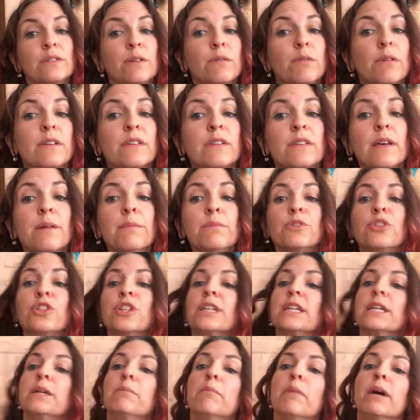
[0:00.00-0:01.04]
Otherwise, some
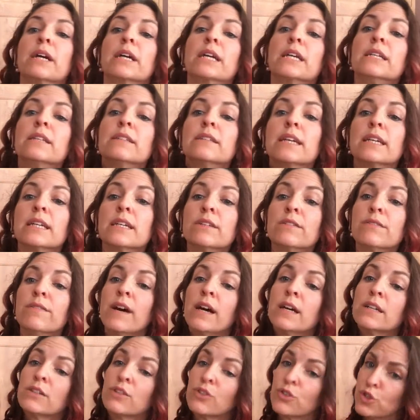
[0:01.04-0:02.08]
cheeky monkeys take
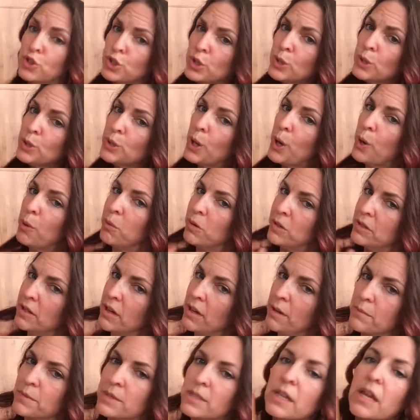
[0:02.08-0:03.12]
advantage. You know what
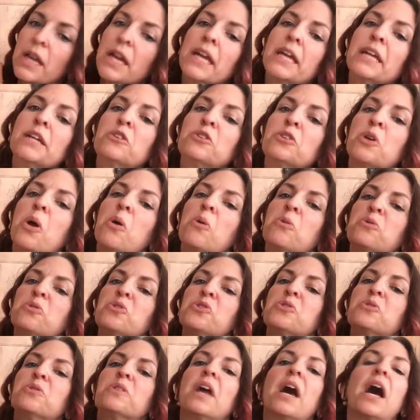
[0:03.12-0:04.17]
I'm saying, don't
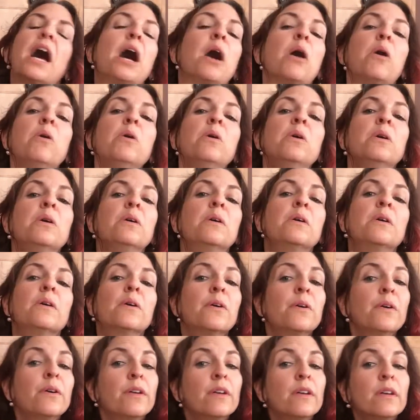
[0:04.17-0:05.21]
you now?
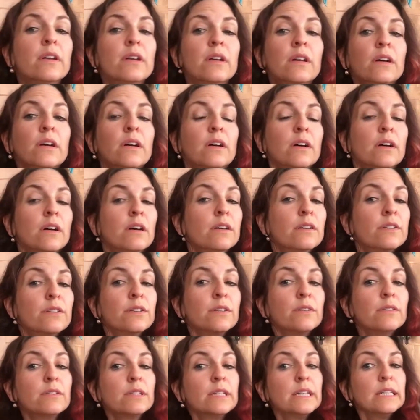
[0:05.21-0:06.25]

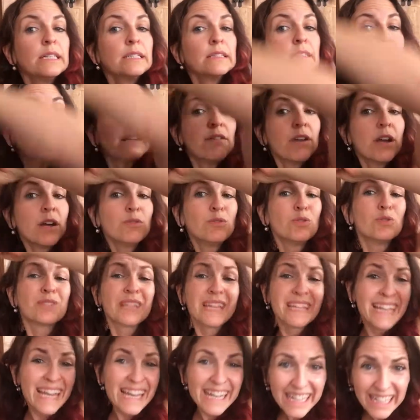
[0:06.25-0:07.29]
So yes, there are rules. I
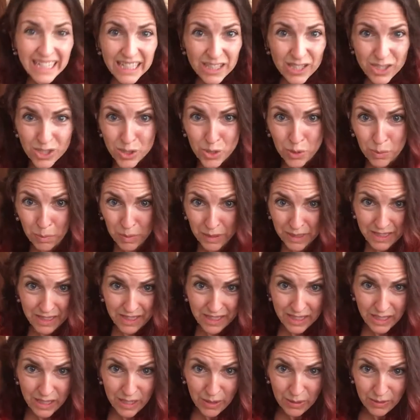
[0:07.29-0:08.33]
get it, it's stupid,
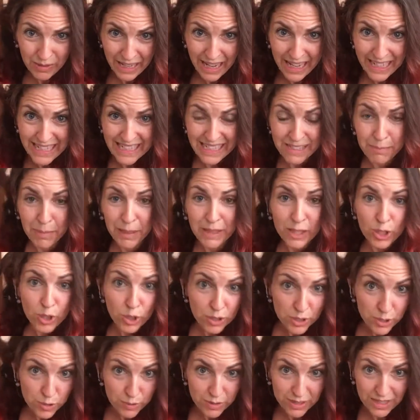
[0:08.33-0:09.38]
you know. But the
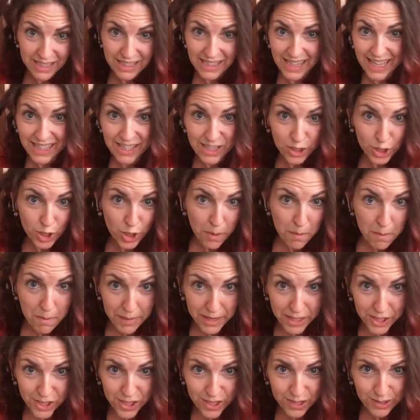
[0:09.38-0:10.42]
good news is there's a
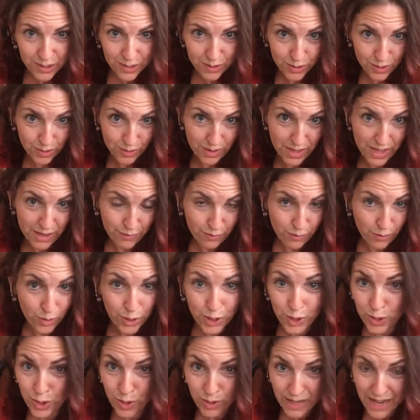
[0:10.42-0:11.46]
commission to do that for
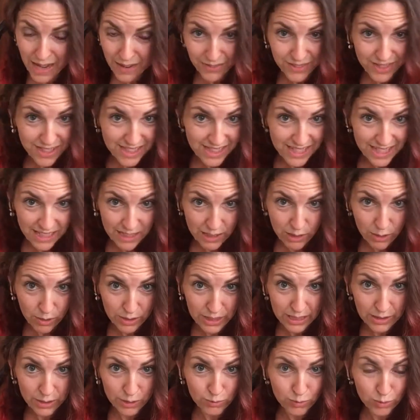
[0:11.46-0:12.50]
you. You don't have to sit and look
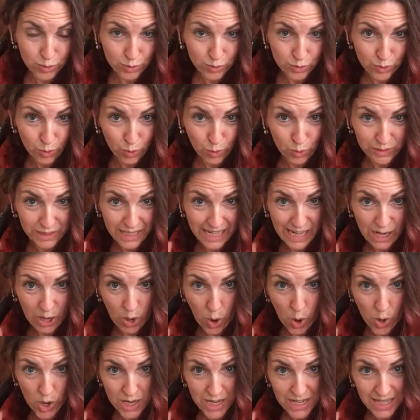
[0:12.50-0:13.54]
at the rules all day
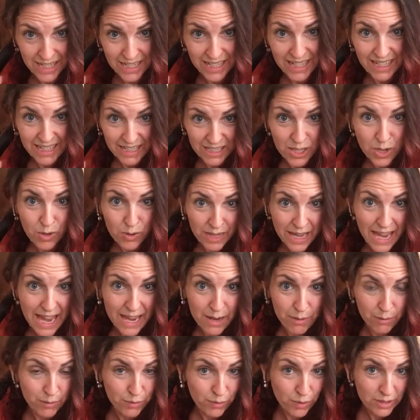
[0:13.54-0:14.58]
long. It's okay.
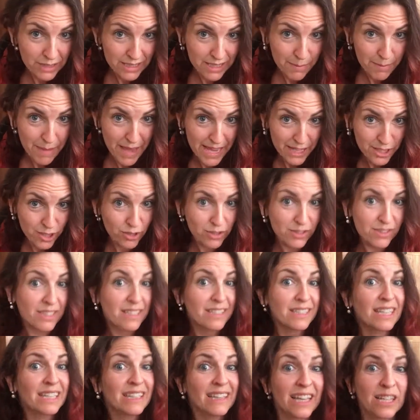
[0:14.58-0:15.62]
We've got some adults
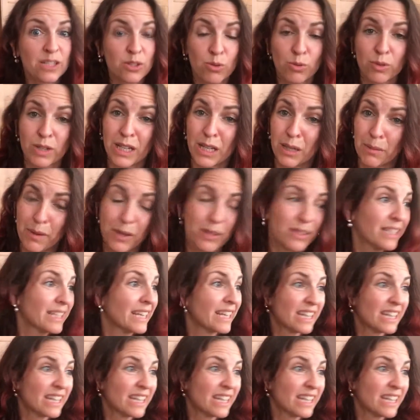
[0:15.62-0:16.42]
sitting there talking about it.